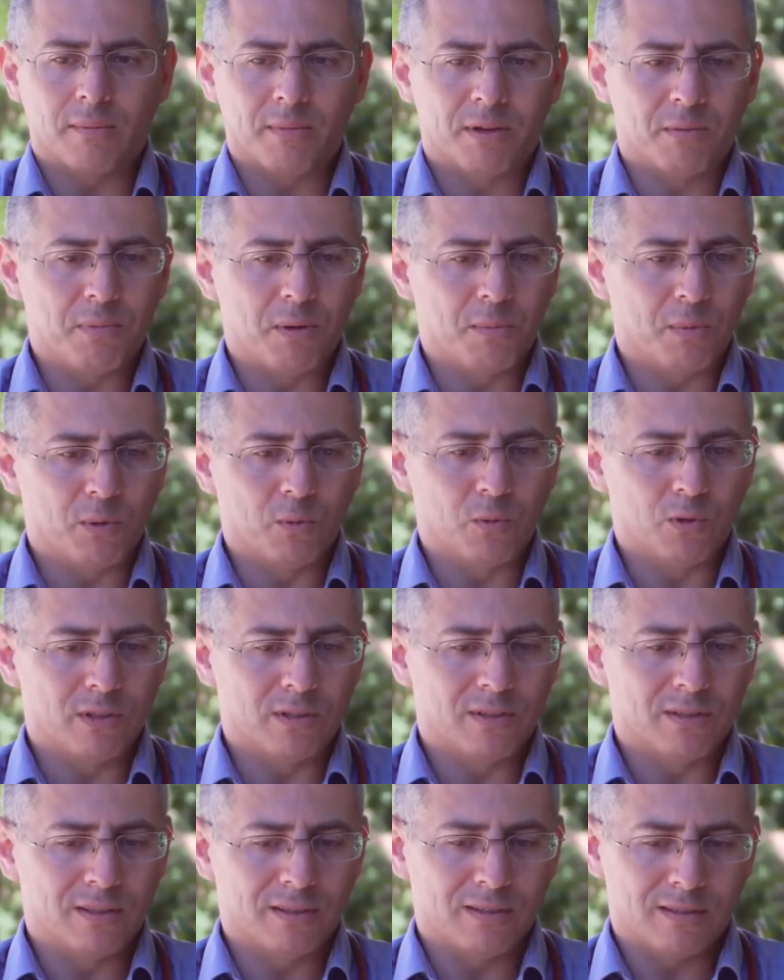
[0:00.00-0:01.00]
mean,
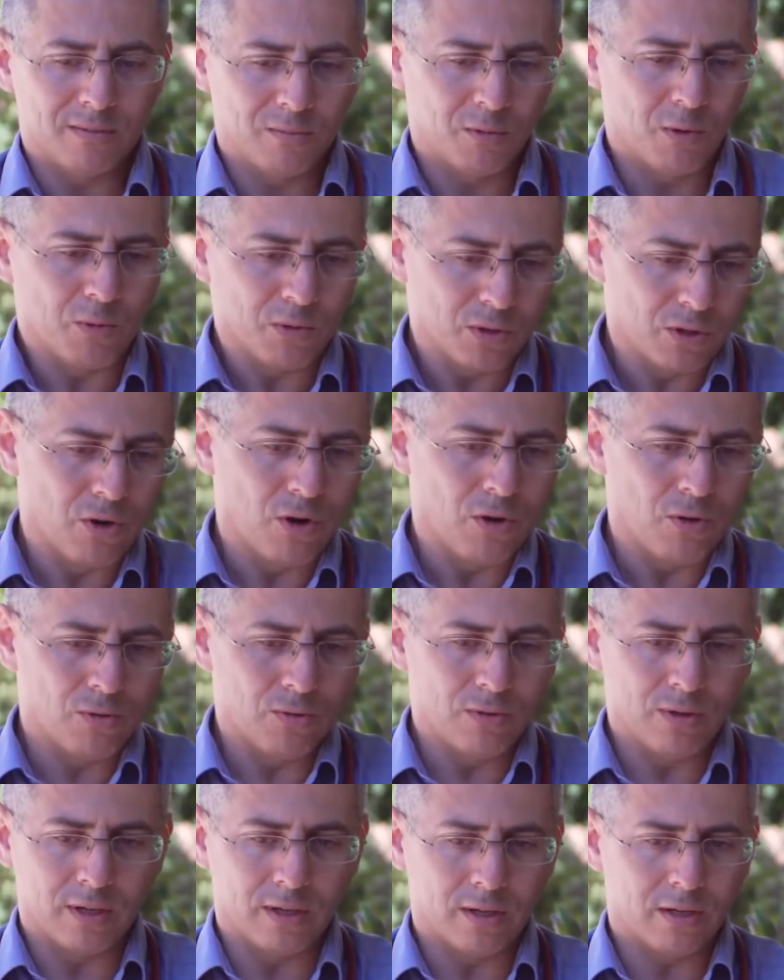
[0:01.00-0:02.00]
we would
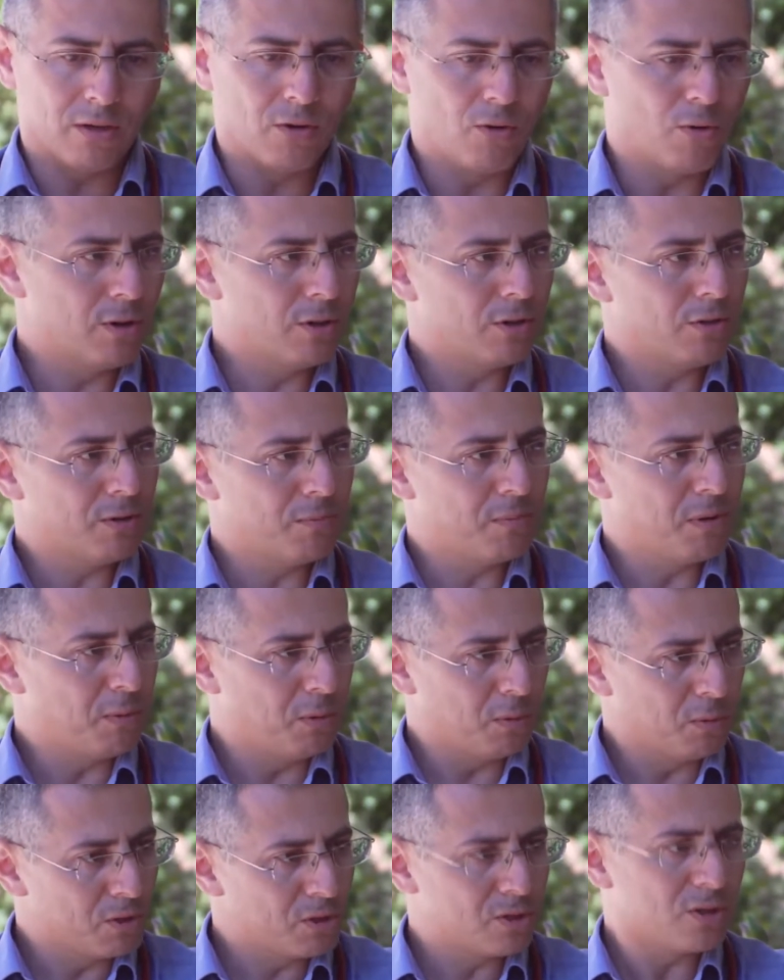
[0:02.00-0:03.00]
go in a corridor and
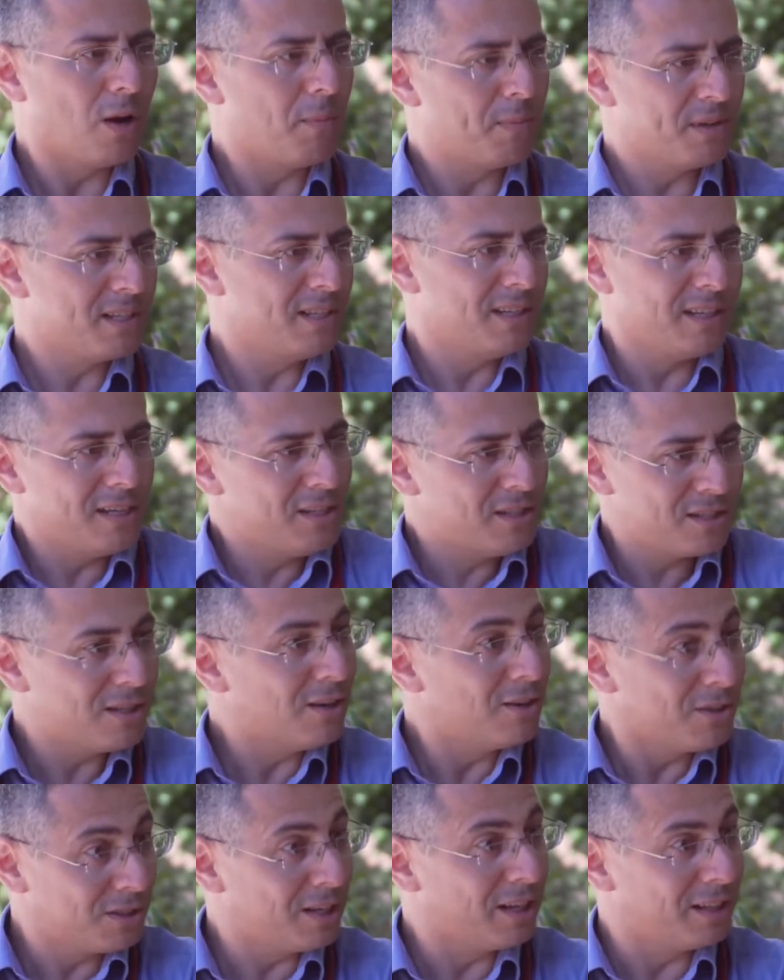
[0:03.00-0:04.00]
people would stop us and
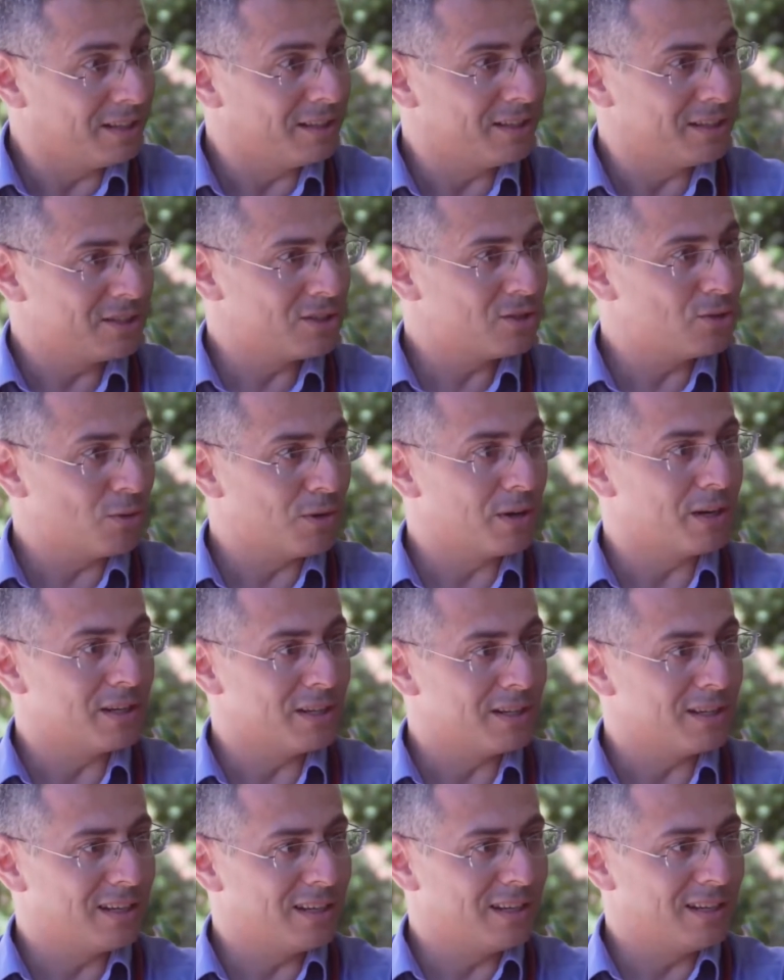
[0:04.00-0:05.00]
start telling this story.
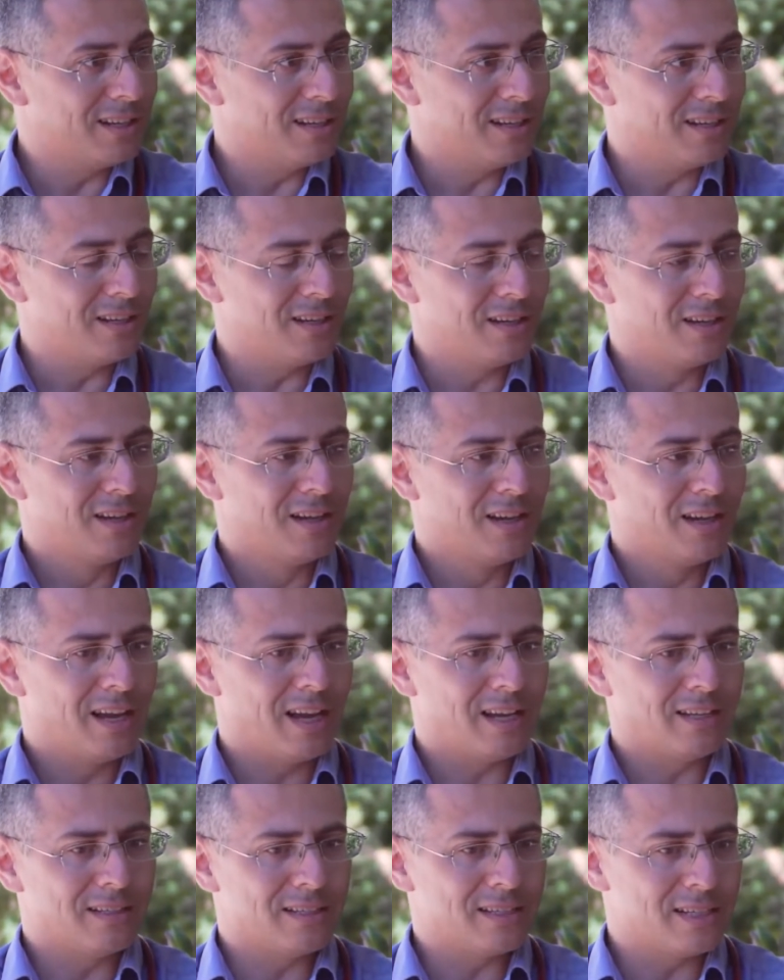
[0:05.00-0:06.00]

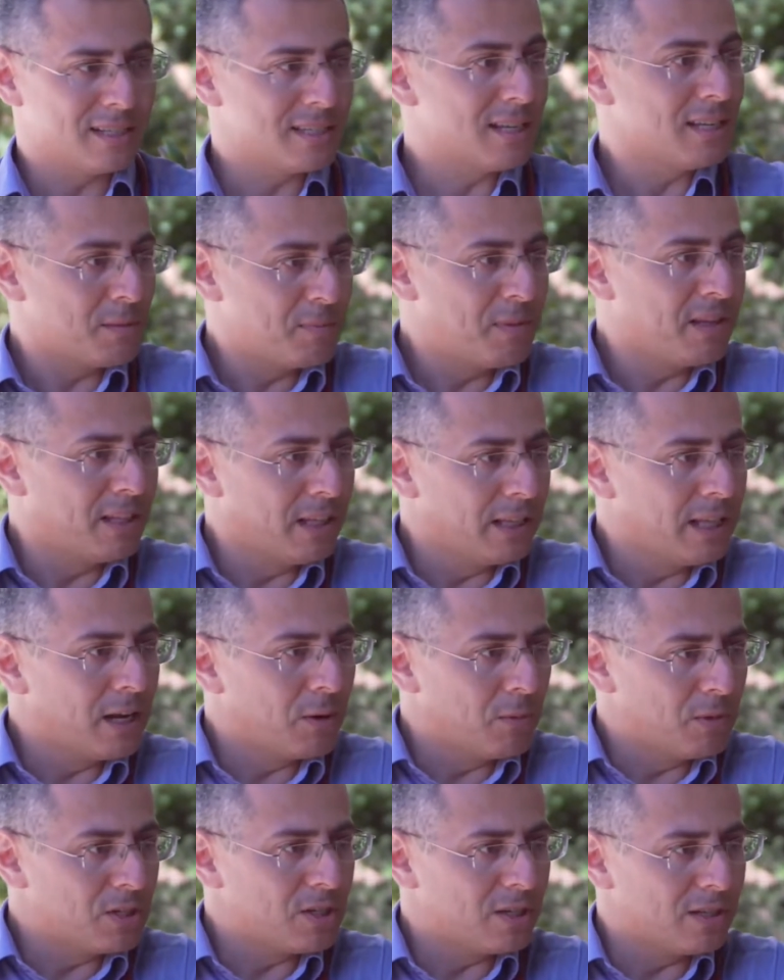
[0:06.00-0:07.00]
And since I speak the
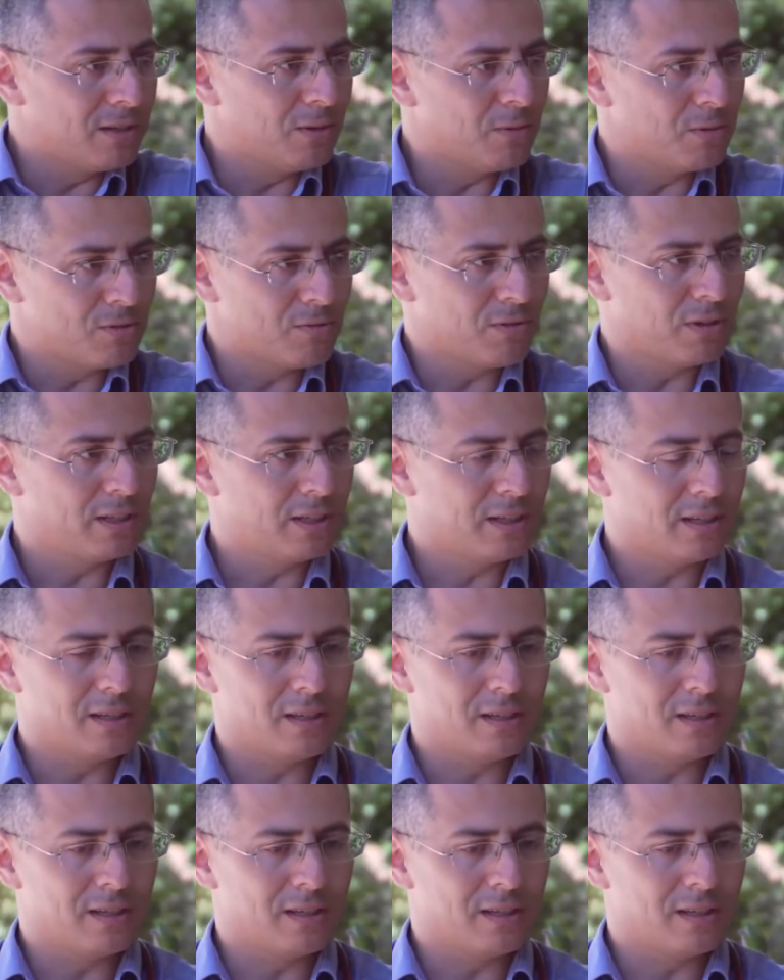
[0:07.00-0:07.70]
language, it was really